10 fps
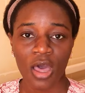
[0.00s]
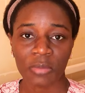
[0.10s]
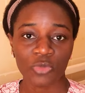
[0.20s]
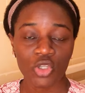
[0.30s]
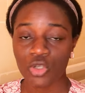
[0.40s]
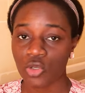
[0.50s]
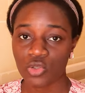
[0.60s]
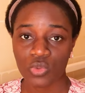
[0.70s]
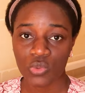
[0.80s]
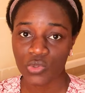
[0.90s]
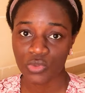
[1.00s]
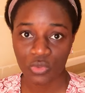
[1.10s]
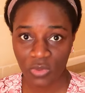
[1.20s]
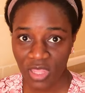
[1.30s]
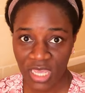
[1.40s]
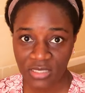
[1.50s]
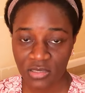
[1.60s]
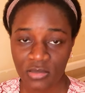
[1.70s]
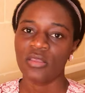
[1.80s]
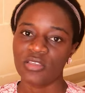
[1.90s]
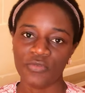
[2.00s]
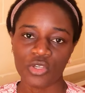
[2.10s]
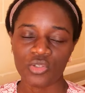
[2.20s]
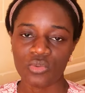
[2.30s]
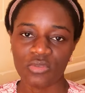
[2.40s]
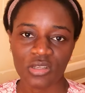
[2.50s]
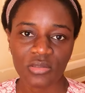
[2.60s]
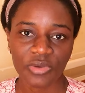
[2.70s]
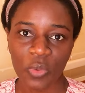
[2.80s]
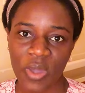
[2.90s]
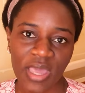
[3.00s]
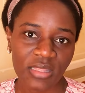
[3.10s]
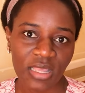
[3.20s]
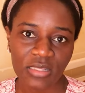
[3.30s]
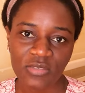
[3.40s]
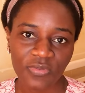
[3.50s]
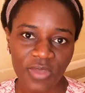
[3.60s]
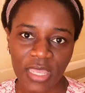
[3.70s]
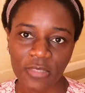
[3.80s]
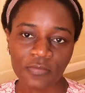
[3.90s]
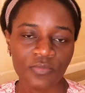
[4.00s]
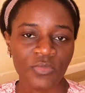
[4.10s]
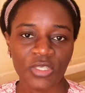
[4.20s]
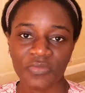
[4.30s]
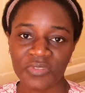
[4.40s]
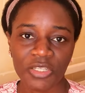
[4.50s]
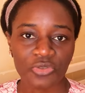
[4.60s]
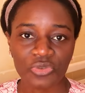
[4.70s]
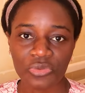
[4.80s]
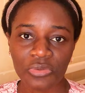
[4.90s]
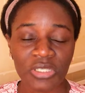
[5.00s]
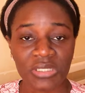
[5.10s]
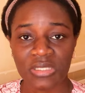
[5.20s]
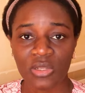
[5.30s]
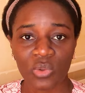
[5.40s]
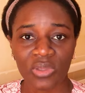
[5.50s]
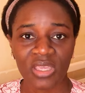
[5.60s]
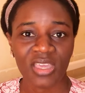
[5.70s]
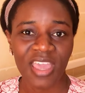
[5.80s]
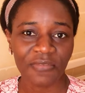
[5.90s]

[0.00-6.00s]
Not all schools do that. If your school doesn't require that, fine. If they do, it's still okay.